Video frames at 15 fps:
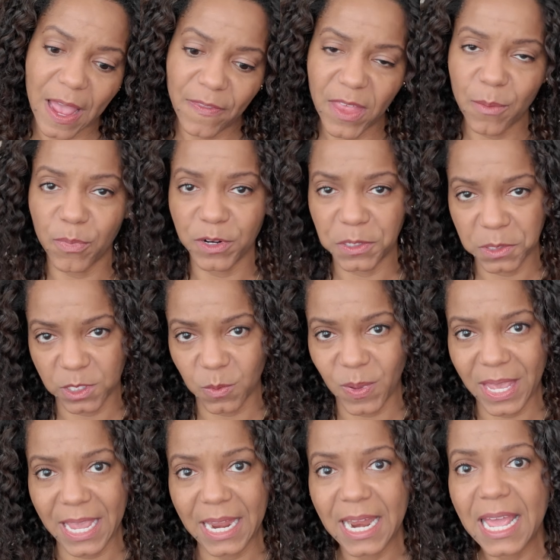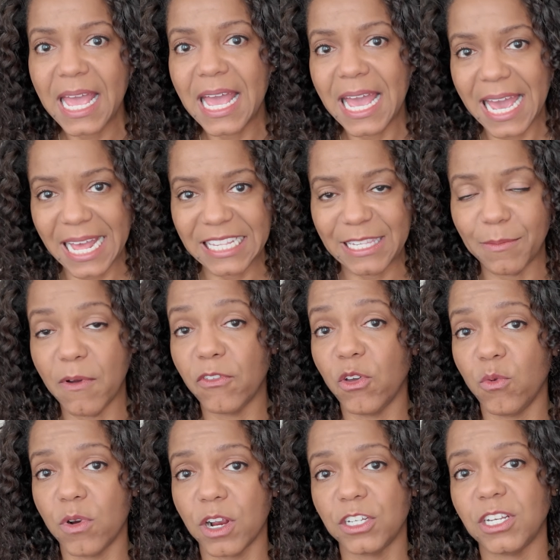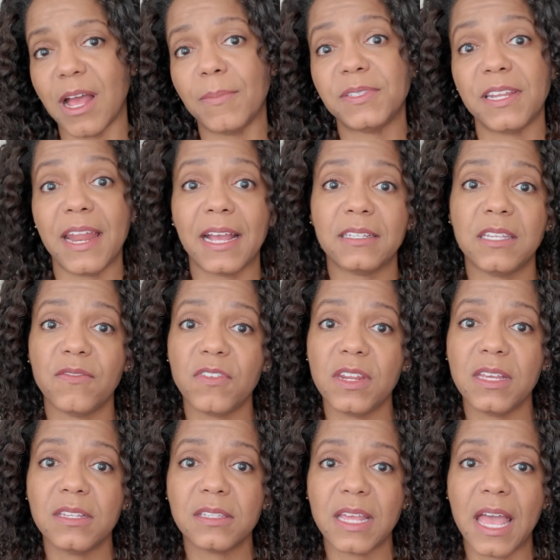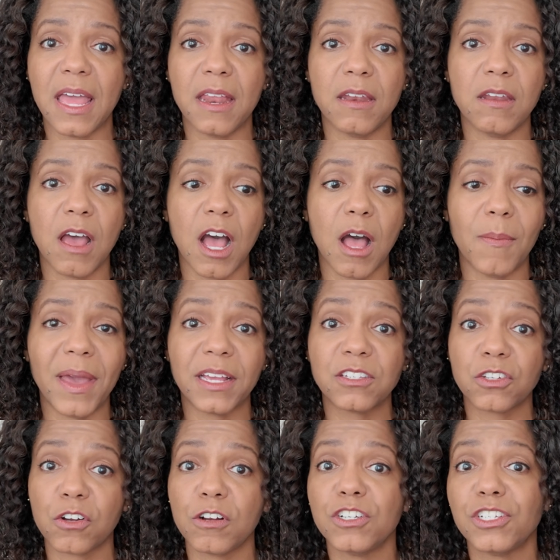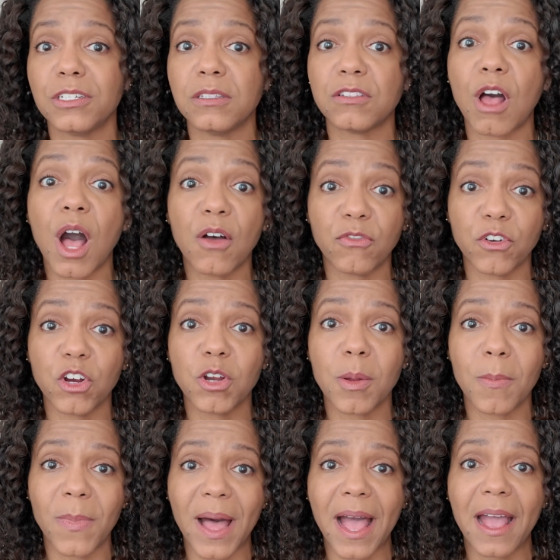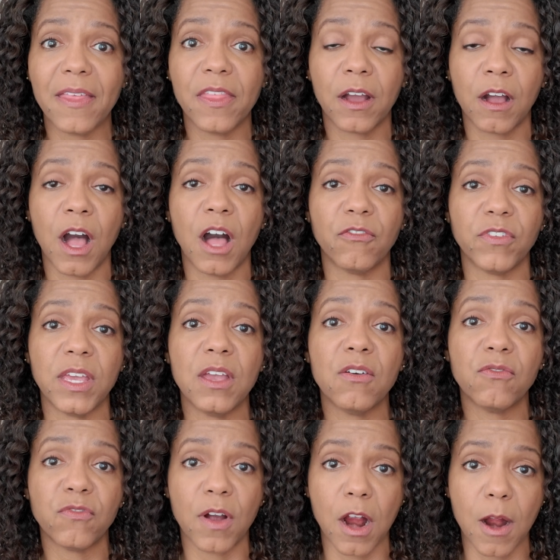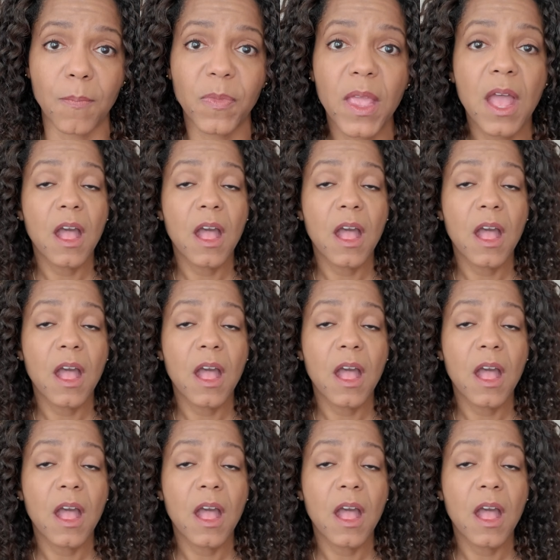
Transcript: and then participate in some of the workshops and activities and excursions offered by the coffee farm.